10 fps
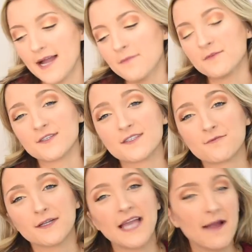I'm just
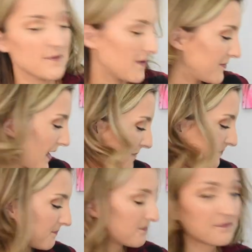really happy about that.
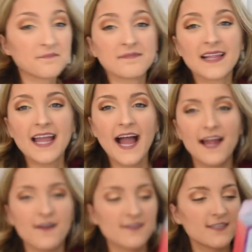
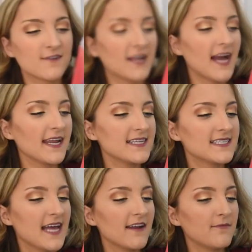I also got a
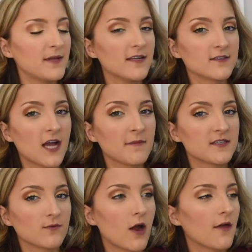set of Peter
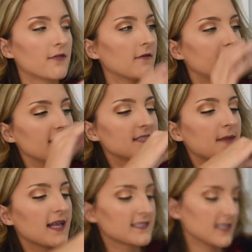Thomas Roth face
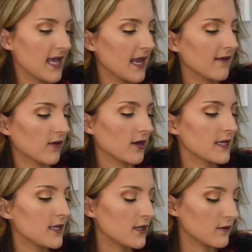masks and I've
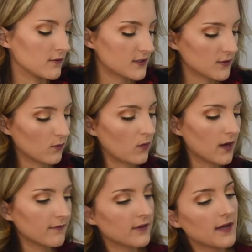already used
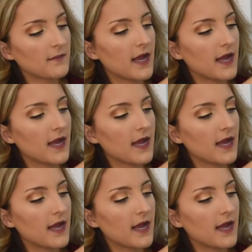one of them.